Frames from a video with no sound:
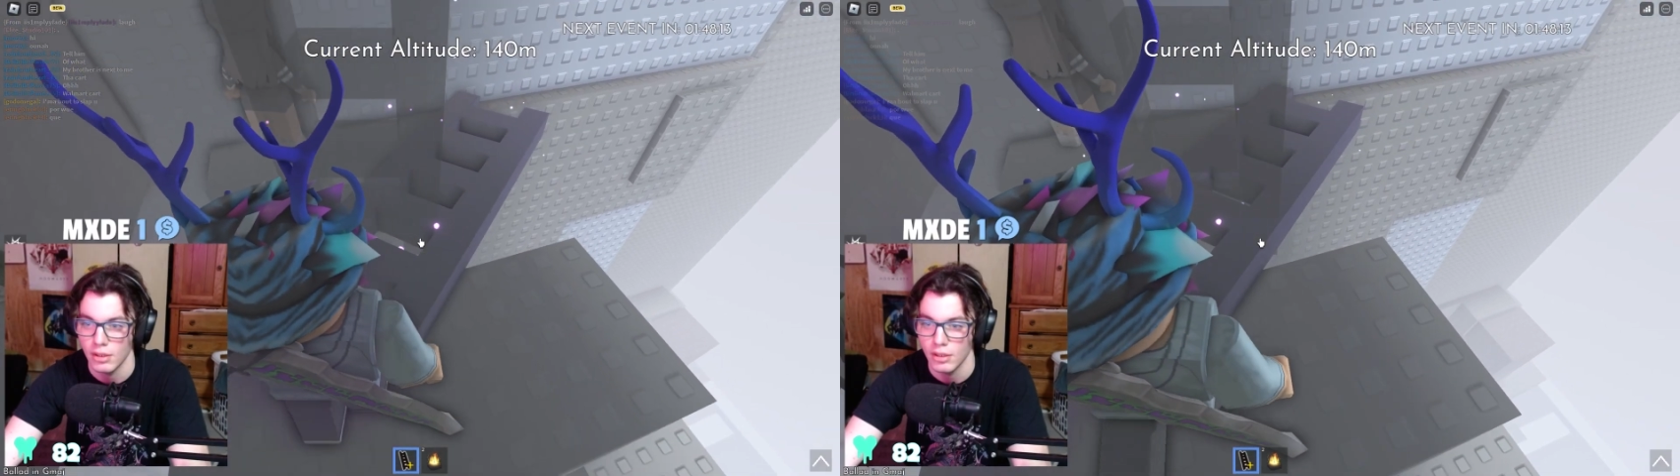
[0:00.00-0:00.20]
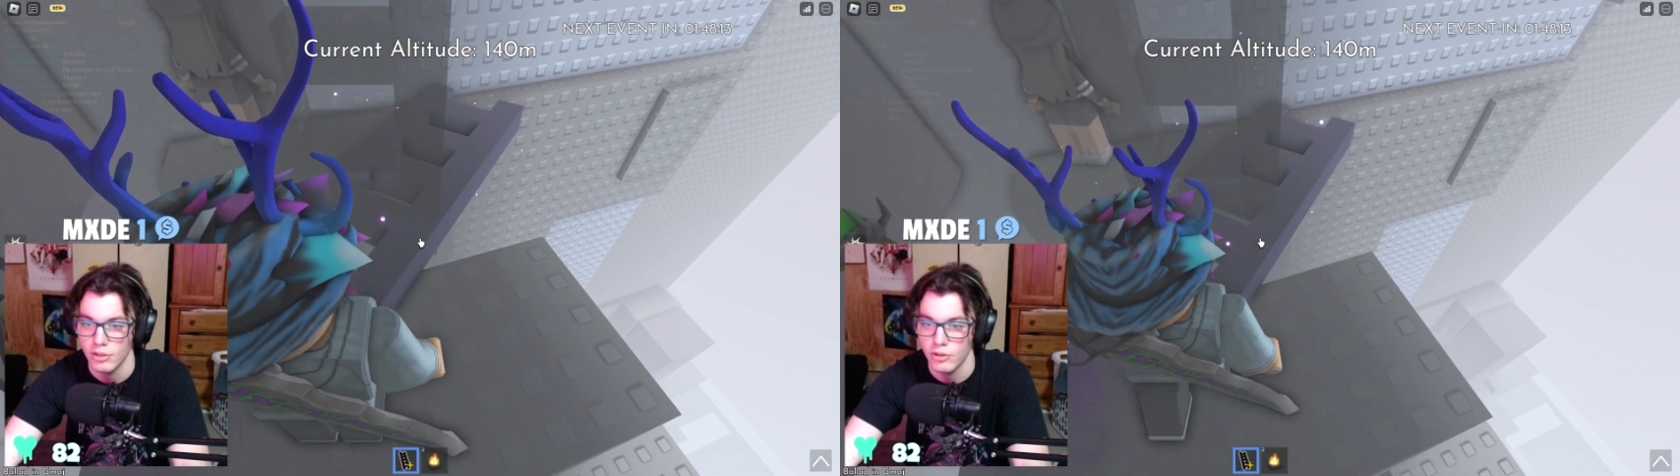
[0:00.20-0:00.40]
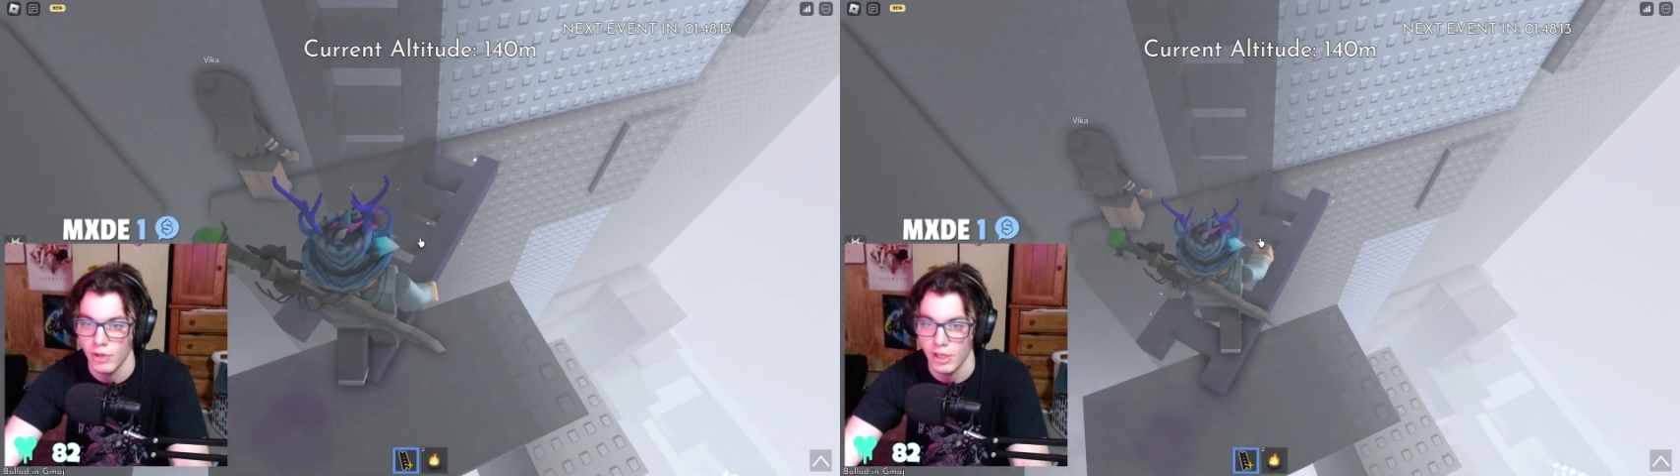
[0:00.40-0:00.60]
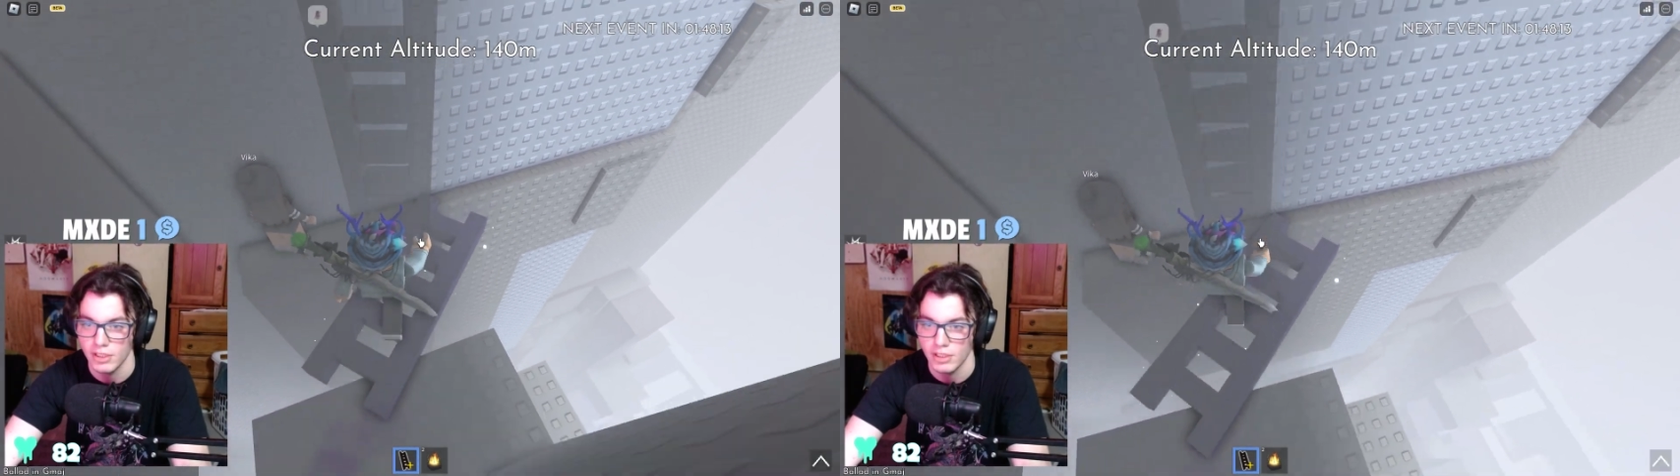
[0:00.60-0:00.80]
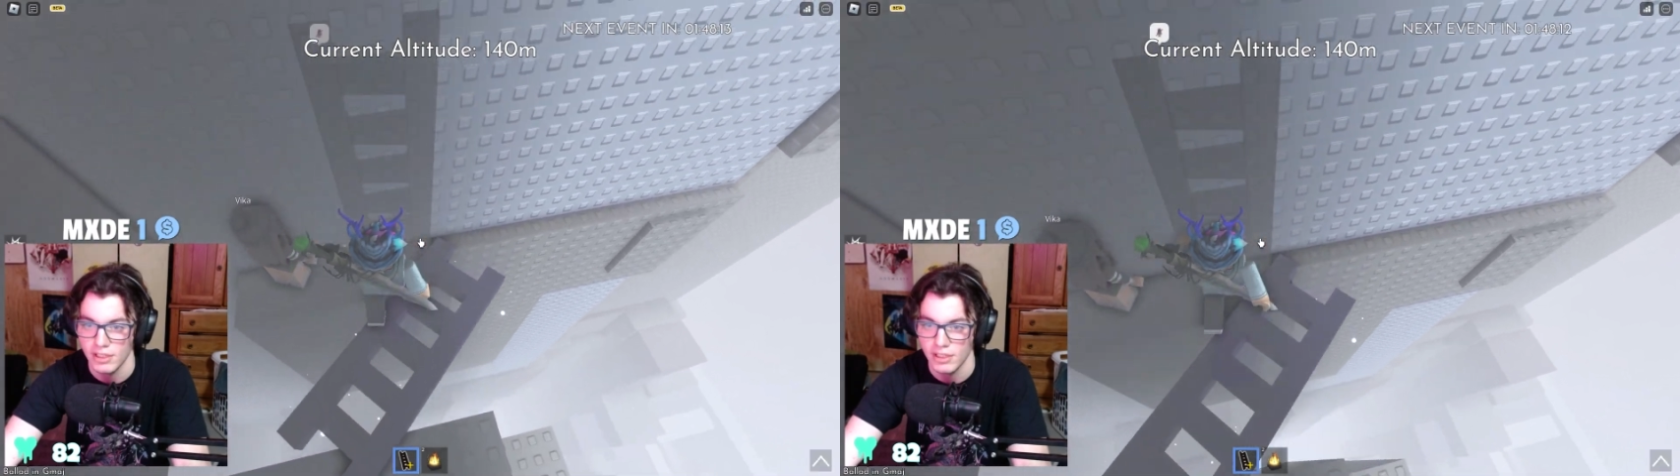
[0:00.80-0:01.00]
Do not
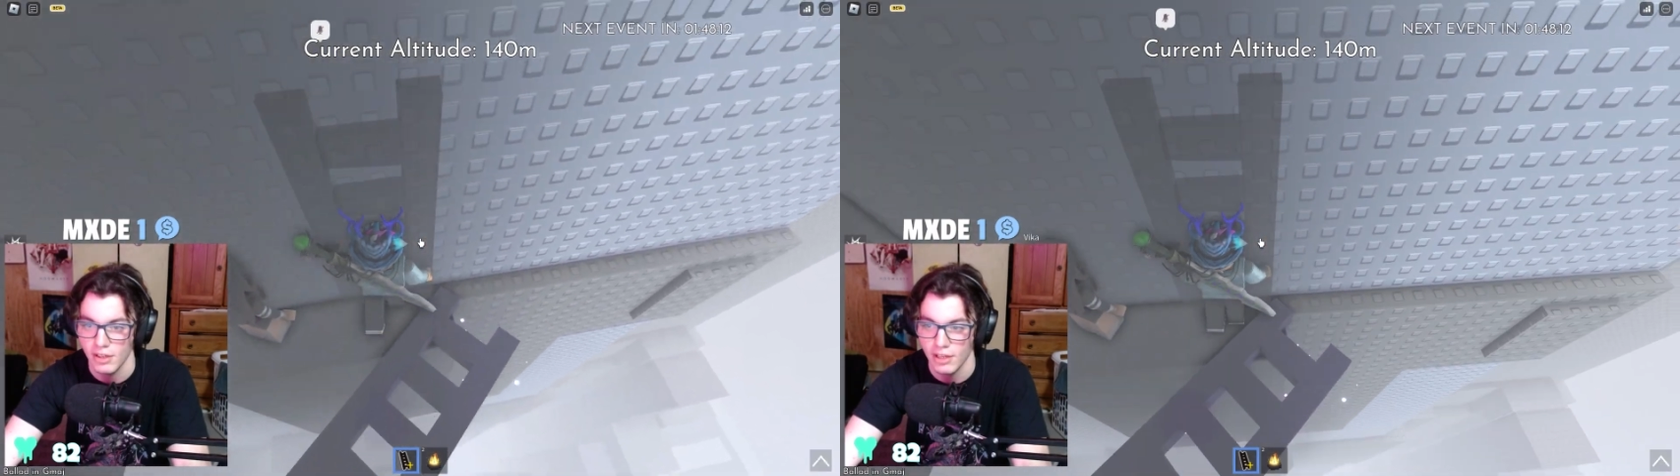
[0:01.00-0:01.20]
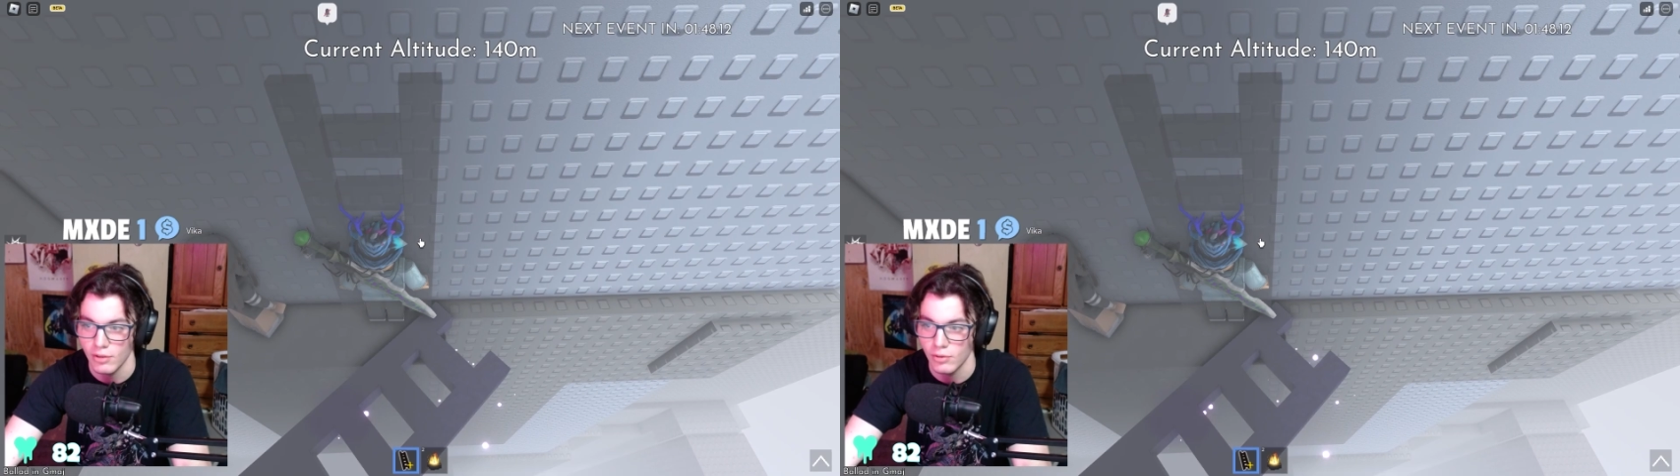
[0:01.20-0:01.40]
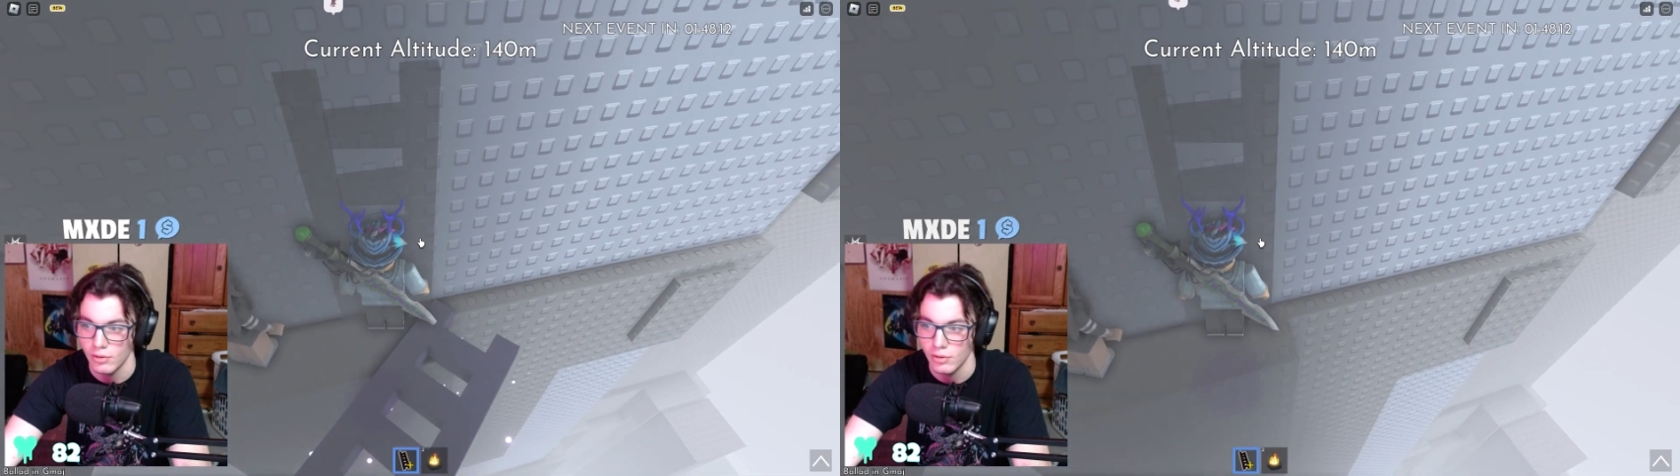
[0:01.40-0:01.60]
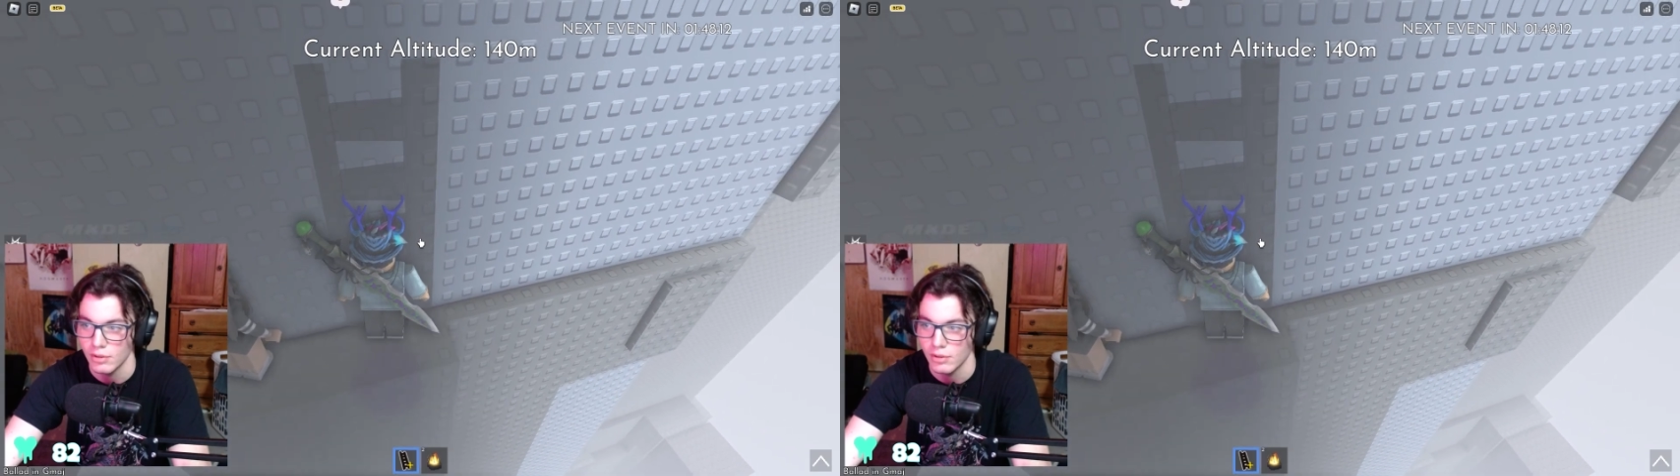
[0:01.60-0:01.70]
delete that. Okay, cool.